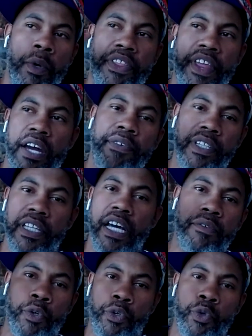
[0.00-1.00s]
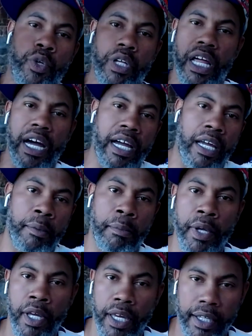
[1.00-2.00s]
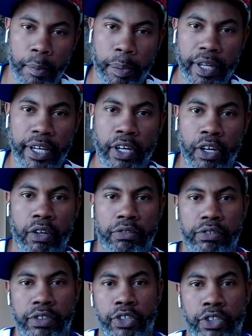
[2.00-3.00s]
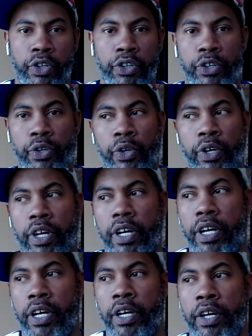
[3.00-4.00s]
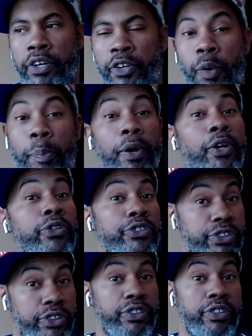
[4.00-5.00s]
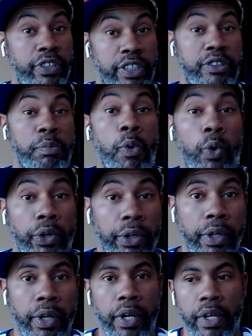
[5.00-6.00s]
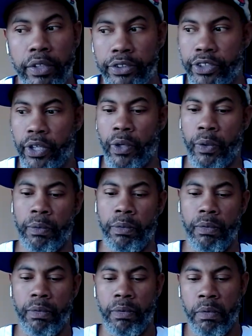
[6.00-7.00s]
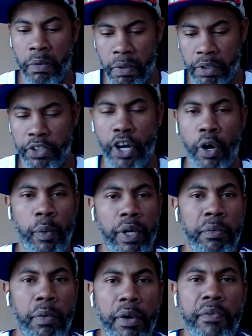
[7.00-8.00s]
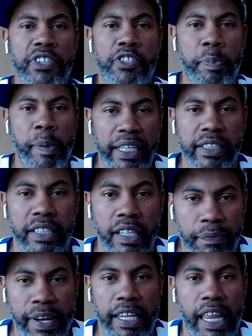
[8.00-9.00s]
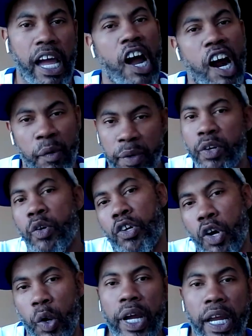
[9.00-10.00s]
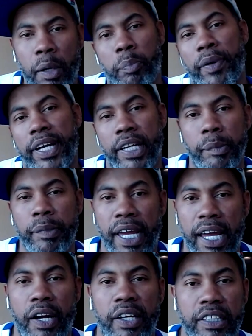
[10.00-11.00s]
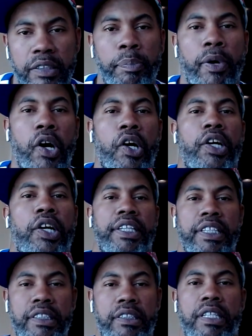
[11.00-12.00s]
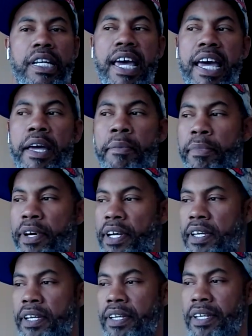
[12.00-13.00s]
with every level you climb in the playoffs, your your uh, your purse is more. So, you know, we we respected the fact like, all we're gonna go ahead and break him down his part and this and that. But